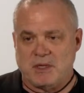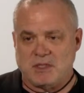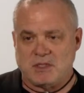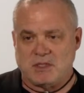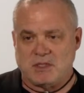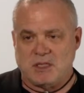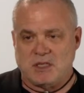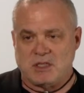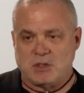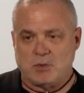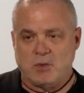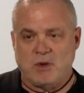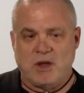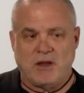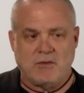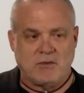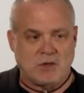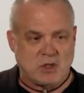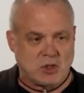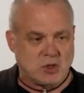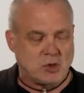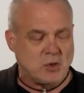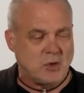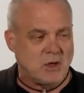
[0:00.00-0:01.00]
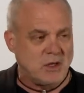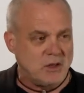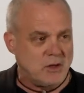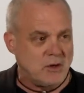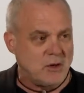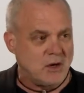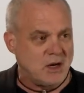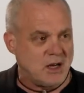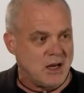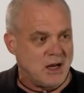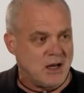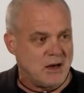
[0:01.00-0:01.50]
business, we have destroyed
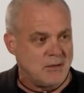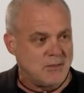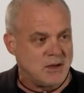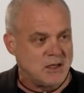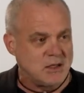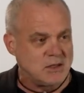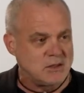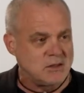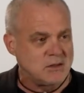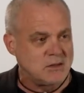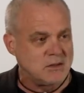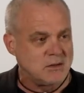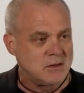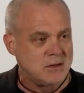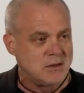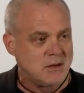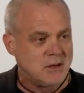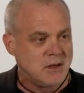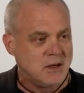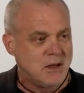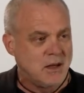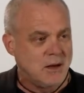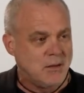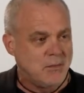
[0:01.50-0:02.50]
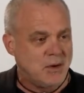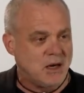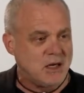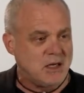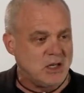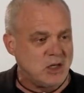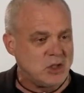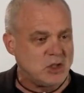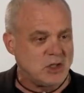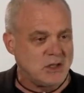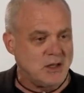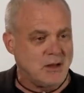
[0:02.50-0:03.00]
their economies by
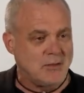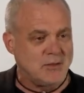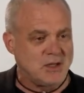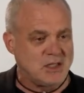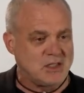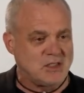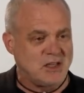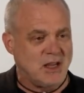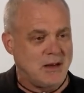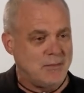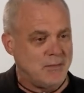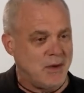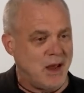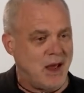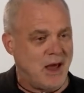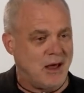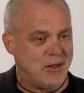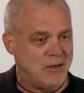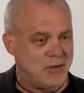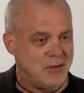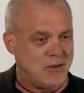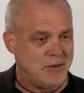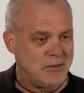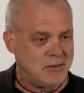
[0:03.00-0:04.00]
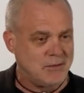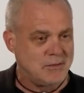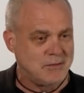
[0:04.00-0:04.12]
teaching them this same math.